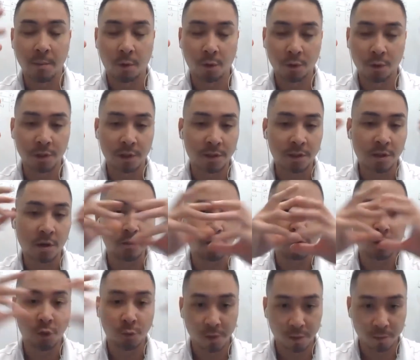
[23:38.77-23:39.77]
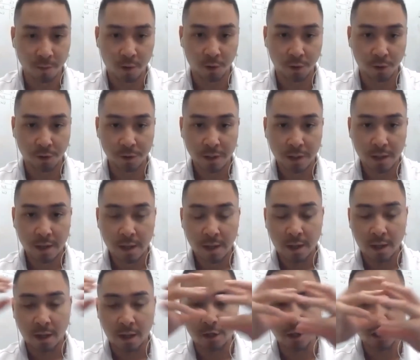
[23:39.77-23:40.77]
It's called a tubular motor.
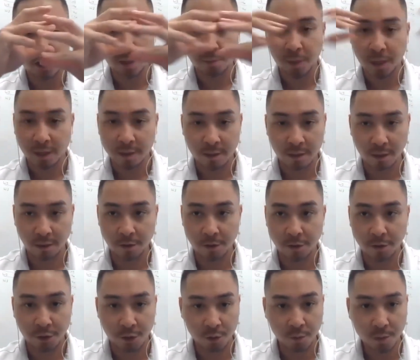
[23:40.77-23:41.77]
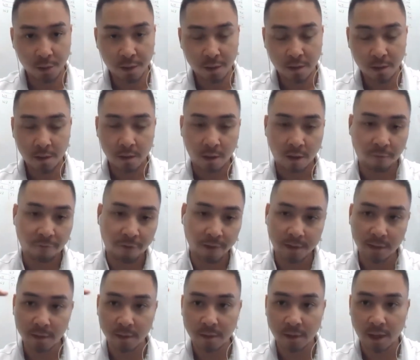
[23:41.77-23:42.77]
It's shaped like a cylinder tube. It fits
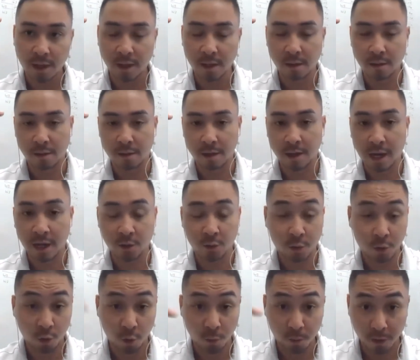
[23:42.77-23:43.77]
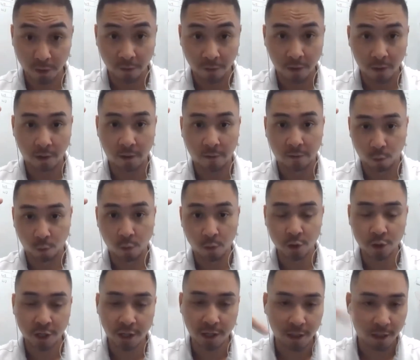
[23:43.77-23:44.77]
inside the actual tubes of a roller shade,
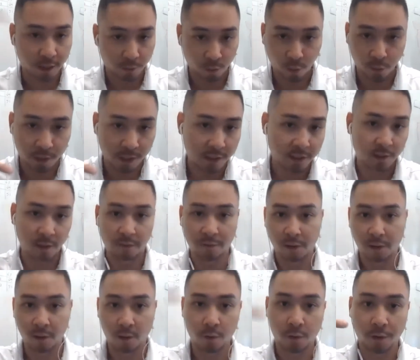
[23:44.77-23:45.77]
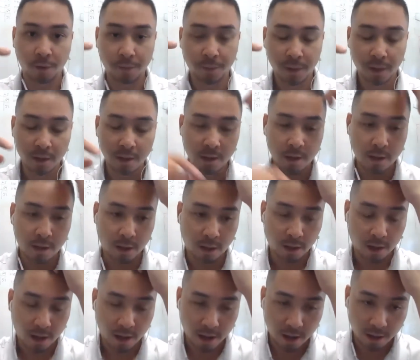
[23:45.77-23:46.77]
and it rotates to lift and lower.
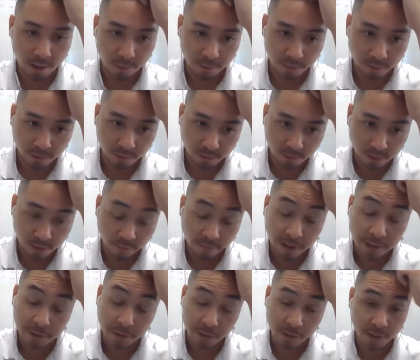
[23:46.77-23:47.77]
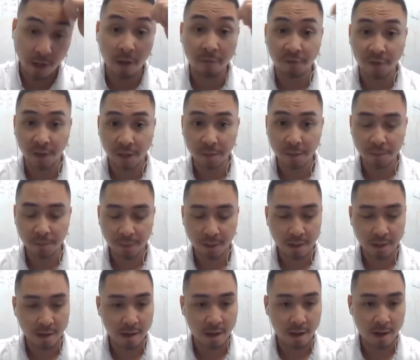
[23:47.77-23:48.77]
The inventor, Somfy,
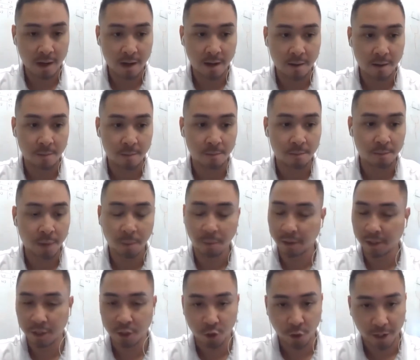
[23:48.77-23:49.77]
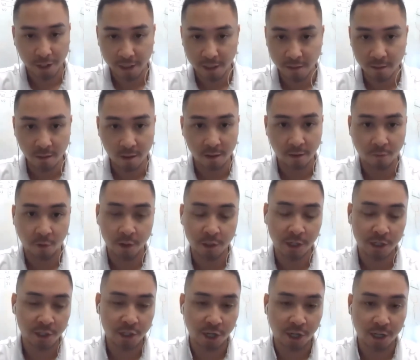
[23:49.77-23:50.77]
publicly traded on the French
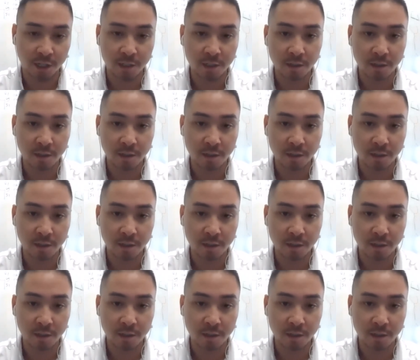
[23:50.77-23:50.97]
exchange.